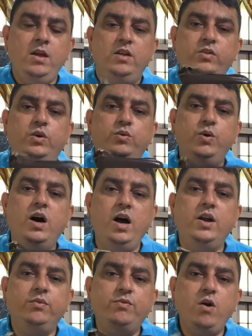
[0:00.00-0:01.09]
The Word
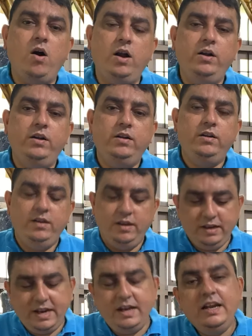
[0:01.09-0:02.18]
of God
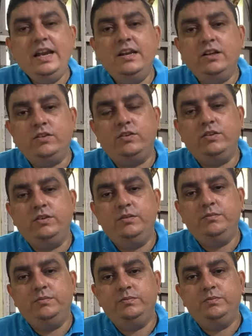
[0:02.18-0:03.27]
can lead us.
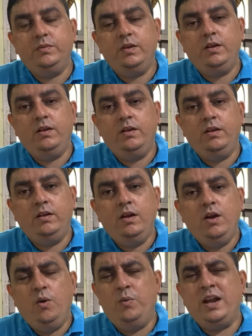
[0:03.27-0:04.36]

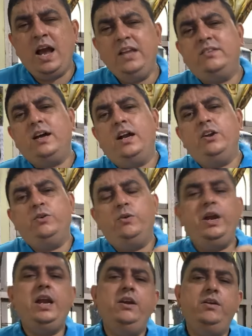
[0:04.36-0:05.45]
When I started to
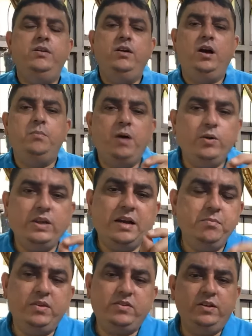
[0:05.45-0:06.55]
read about that
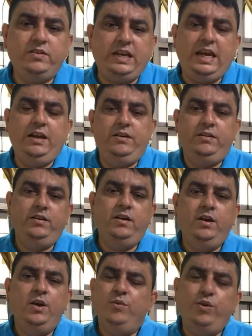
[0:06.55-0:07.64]
mustard seed,
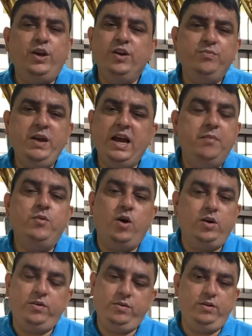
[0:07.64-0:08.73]
forgive me, I'm
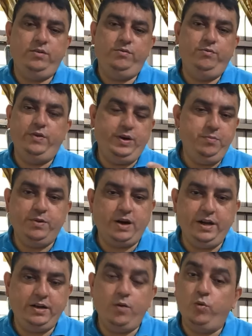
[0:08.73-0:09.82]
not very
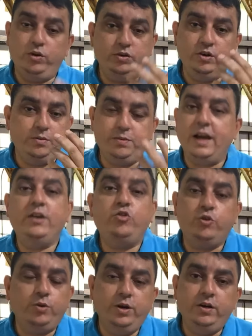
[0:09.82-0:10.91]
bright. I wasn't a bright
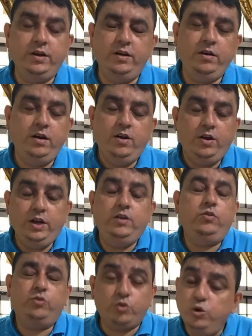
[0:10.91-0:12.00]
student in, in
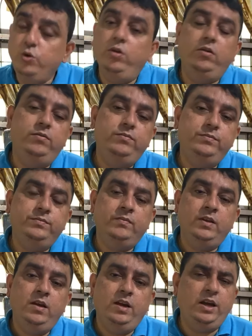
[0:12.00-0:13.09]
school.
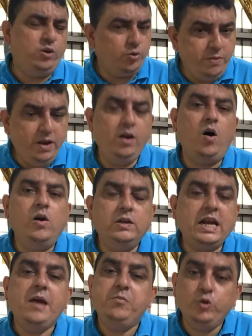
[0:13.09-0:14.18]
It took me a long
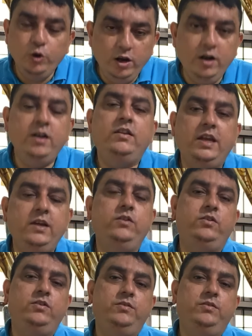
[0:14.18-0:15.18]
time to learn things.